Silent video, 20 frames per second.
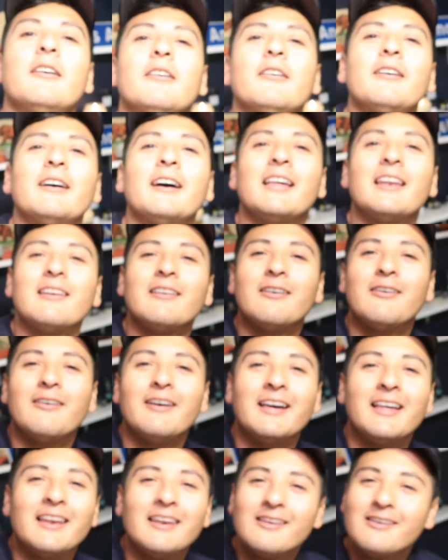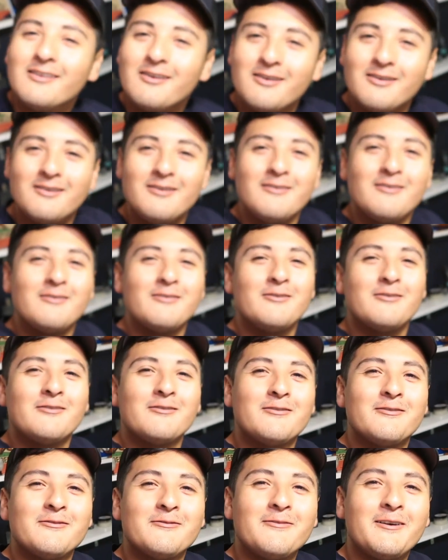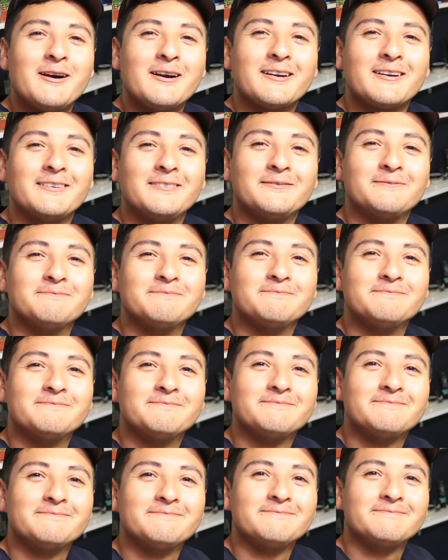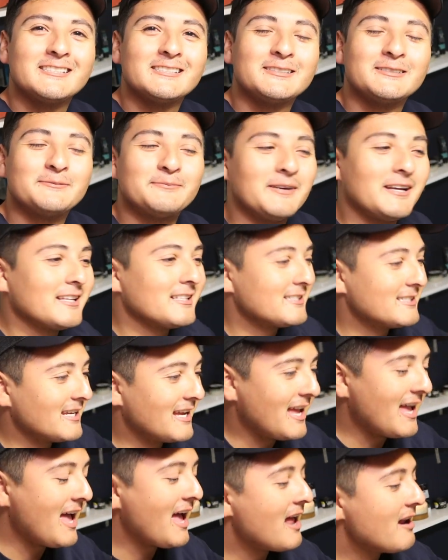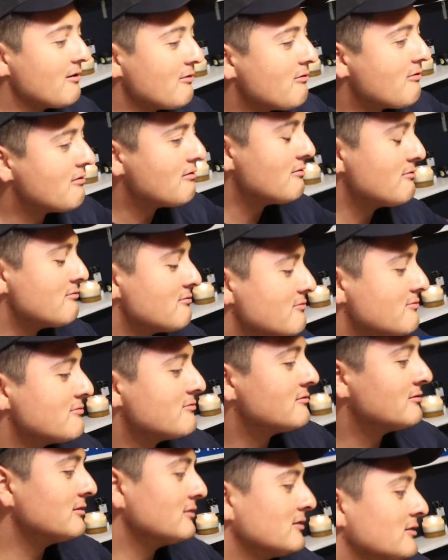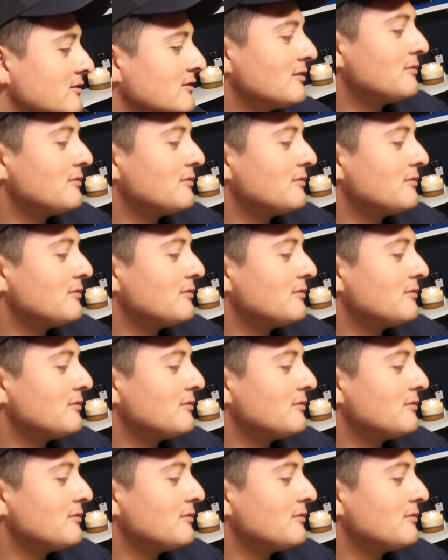Oh, hello, hello. Welcome to my channel,